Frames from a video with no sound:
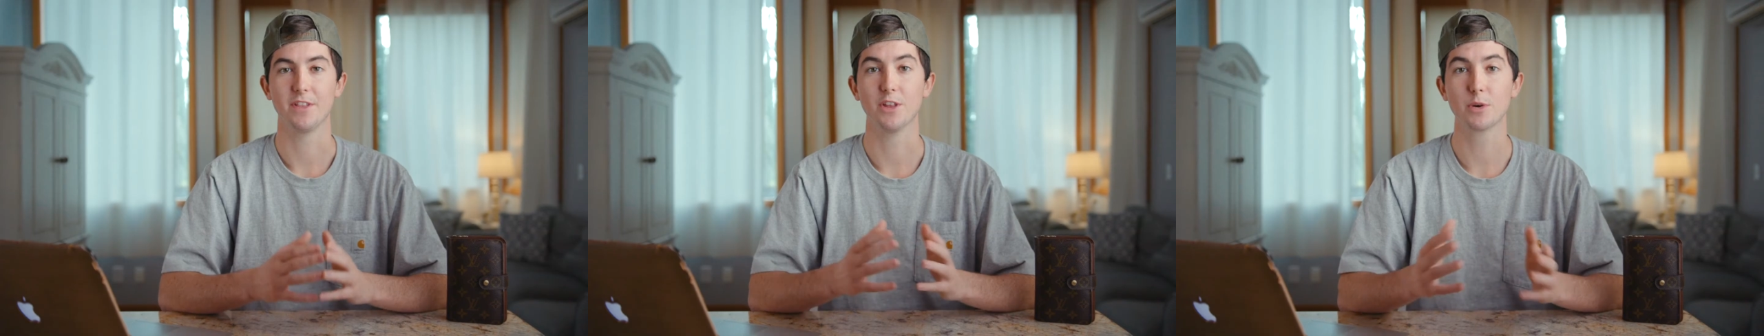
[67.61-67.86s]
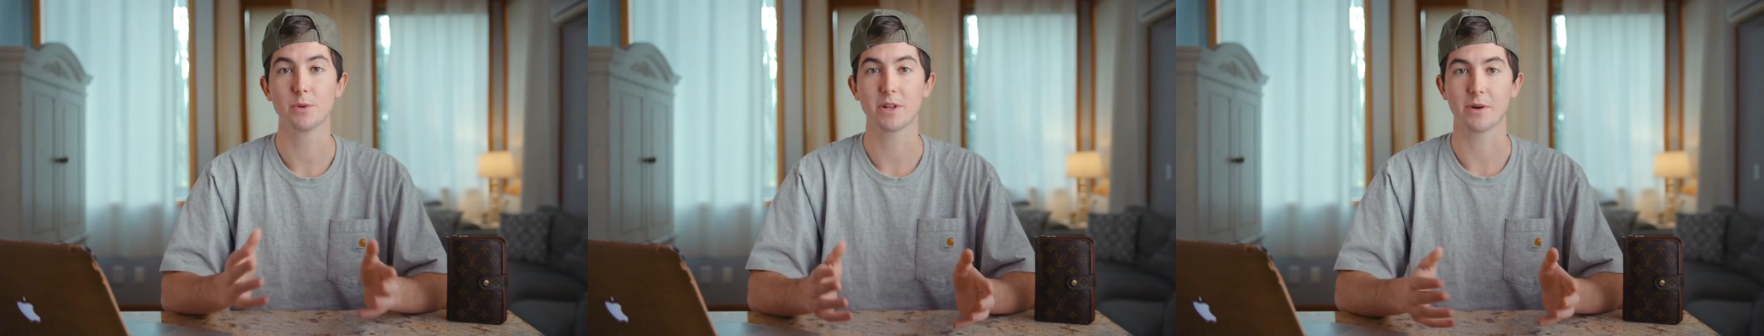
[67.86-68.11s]

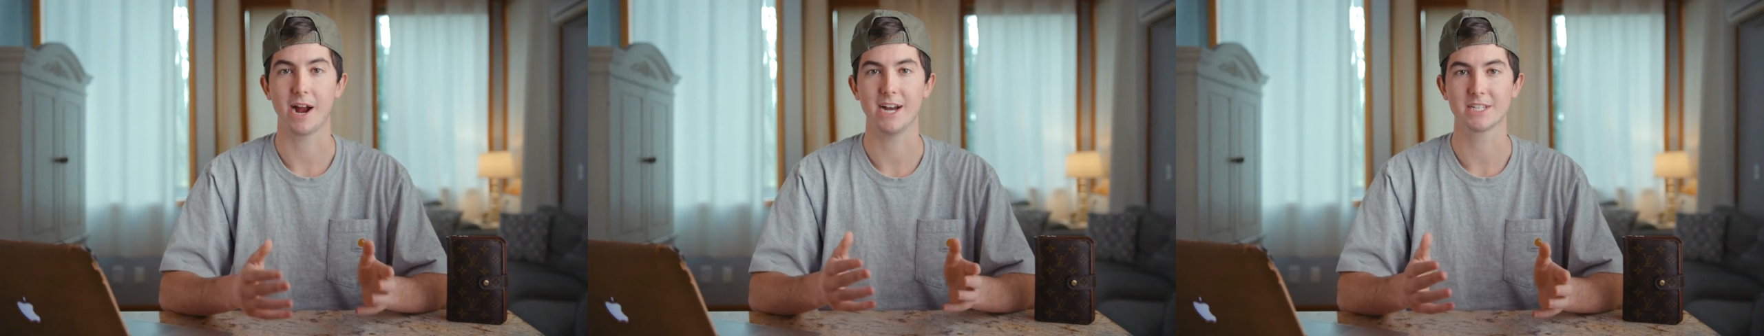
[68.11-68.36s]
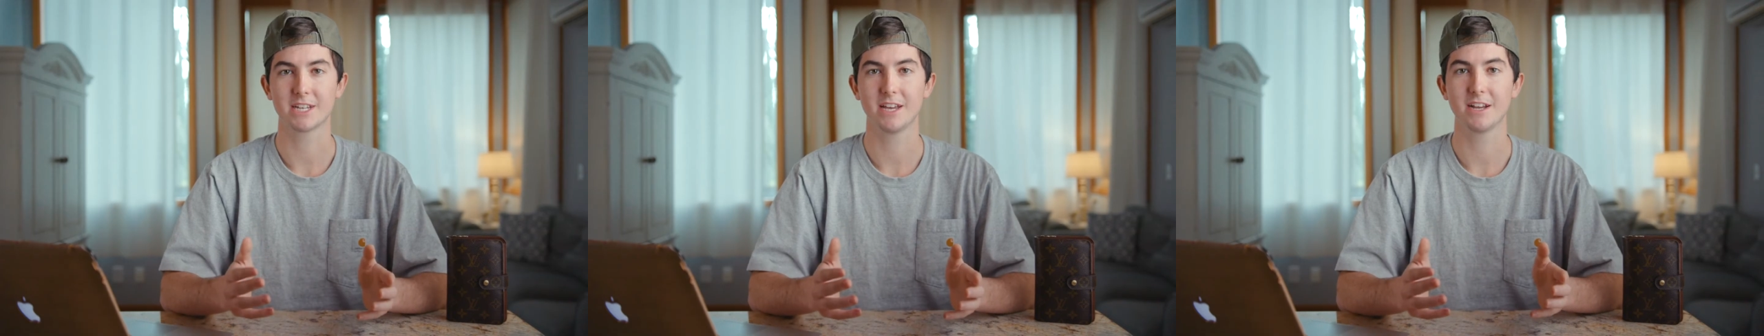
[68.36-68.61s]
look what they were
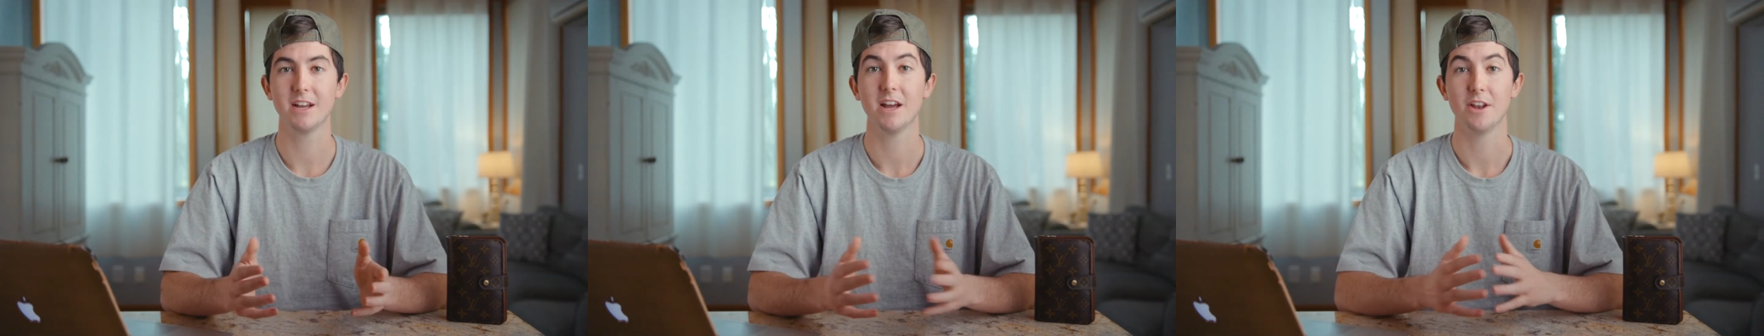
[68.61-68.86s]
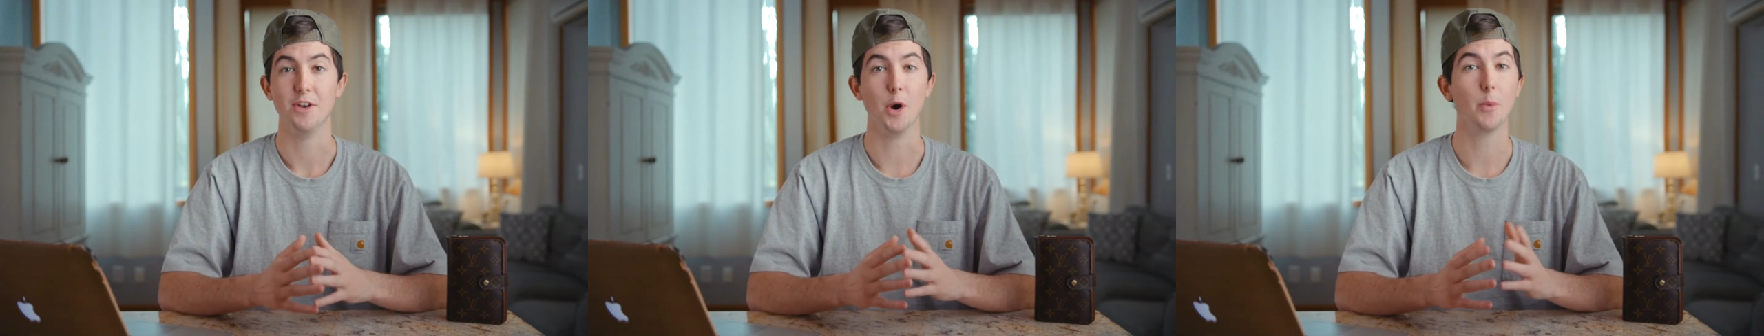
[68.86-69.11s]
asking,
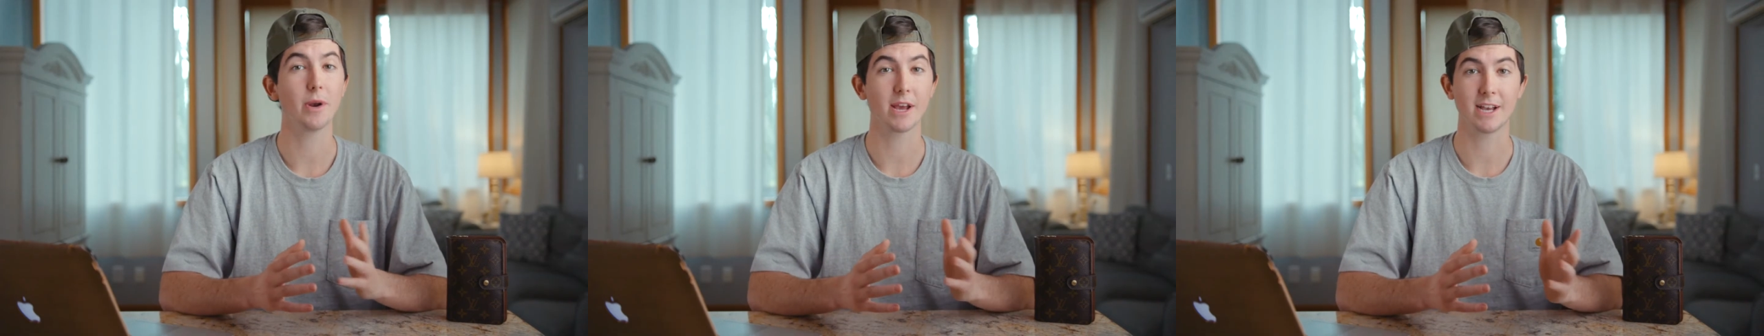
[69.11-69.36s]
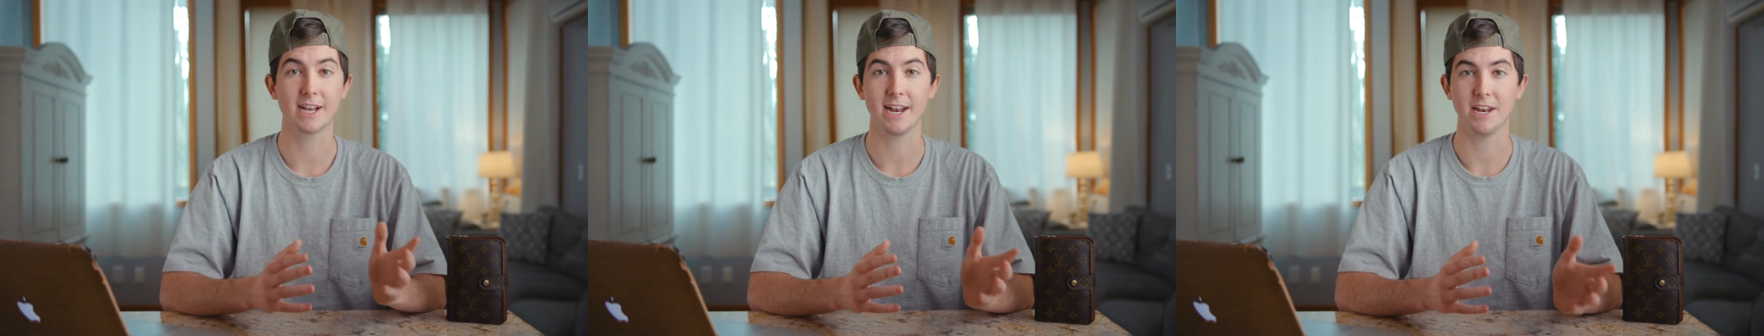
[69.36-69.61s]
know what I
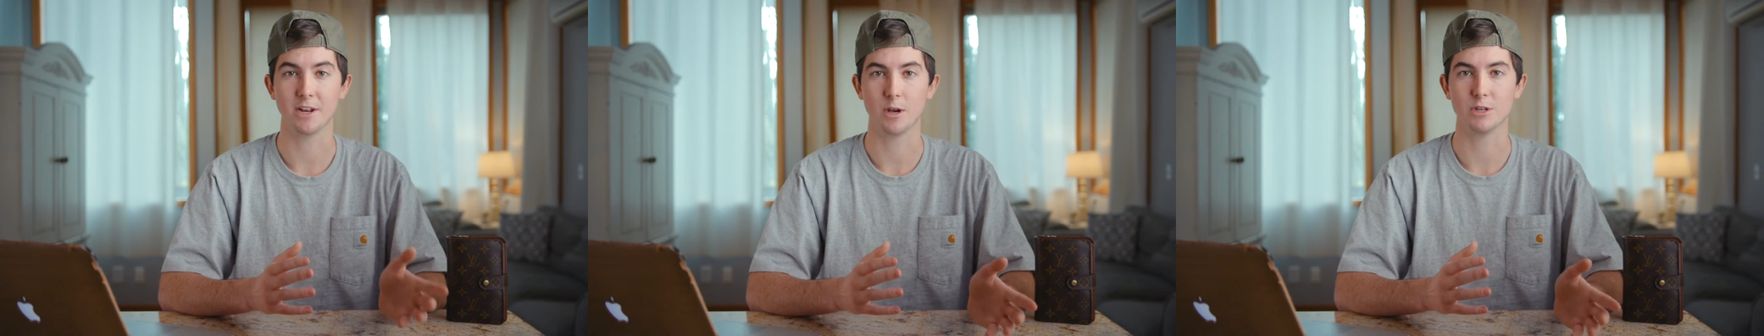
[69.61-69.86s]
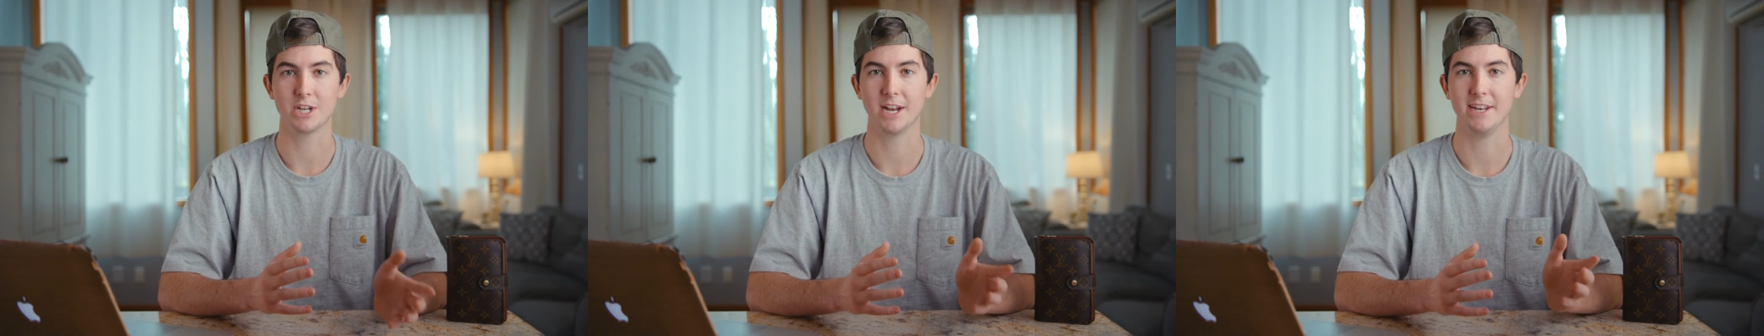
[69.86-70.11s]
could get it
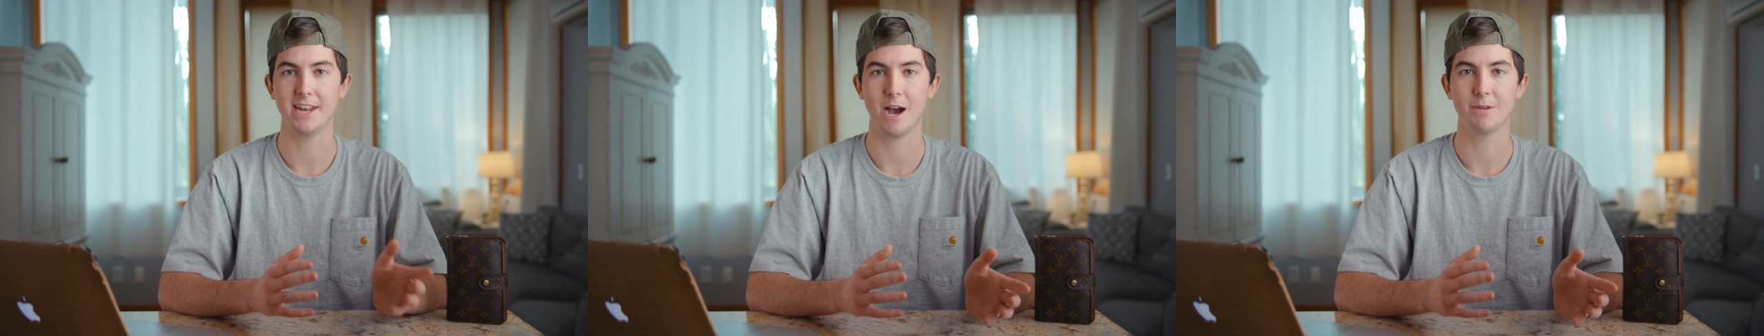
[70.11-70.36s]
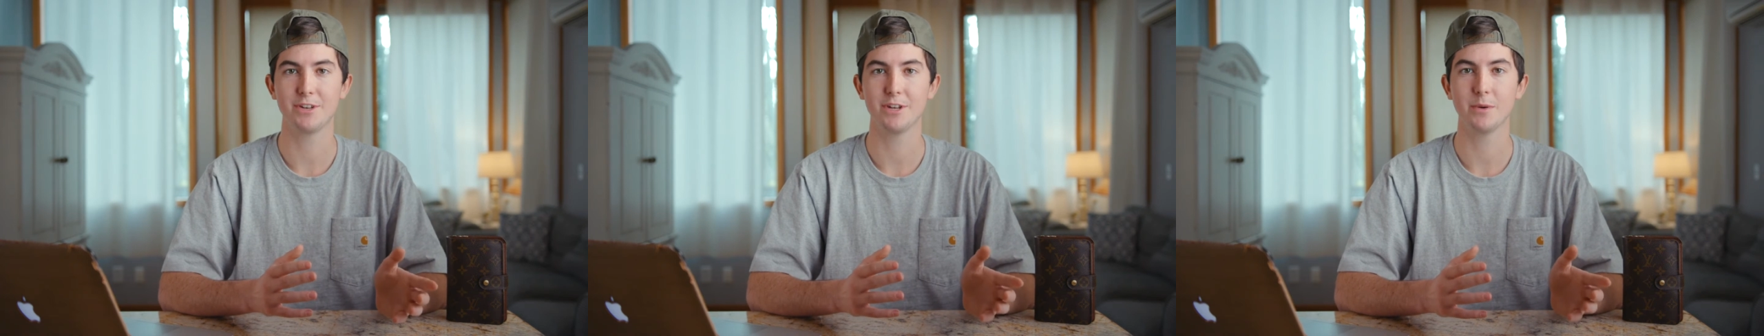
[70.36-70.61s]
negotiated
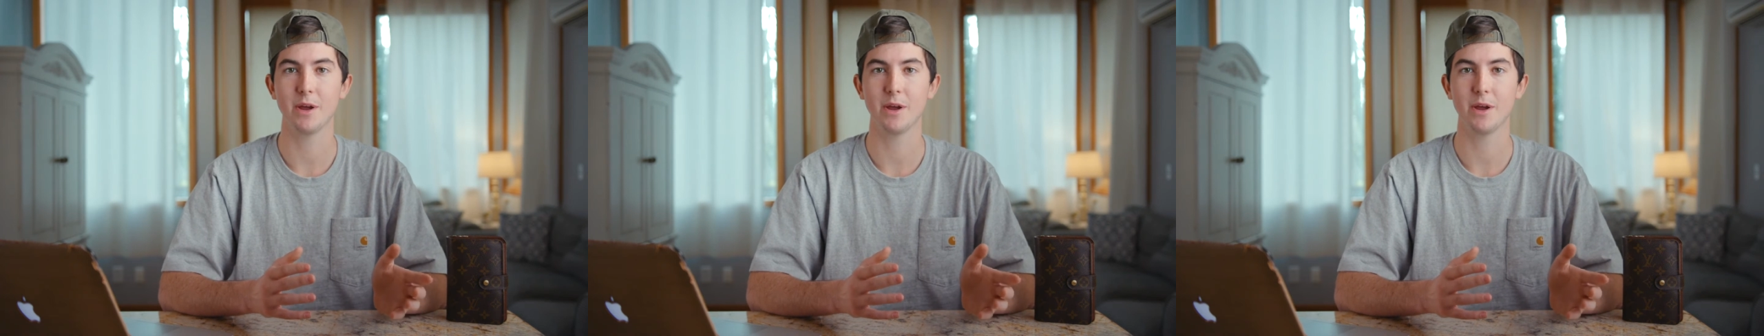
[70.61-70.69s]
down to,